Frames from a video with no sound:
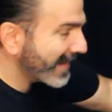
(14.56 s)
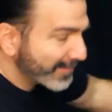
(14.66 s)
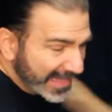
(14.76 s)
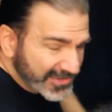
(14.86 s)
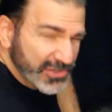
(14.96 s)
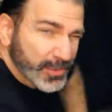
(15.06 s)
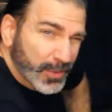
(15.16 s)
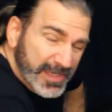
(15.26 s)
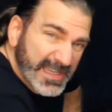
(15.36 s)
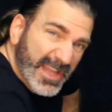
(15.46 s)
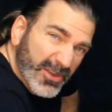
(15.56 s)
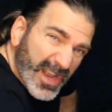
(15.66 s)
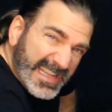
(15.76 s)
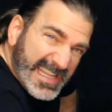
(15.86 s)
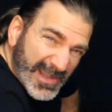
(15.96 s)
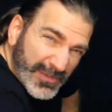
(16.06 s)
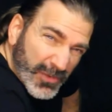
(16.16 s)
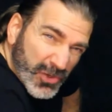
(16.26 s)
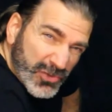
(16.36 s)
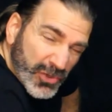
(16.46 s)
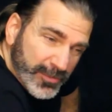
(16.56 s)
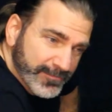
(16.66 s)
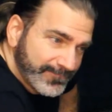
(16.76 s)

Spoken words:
Imagine you're putting together IKEA furniture.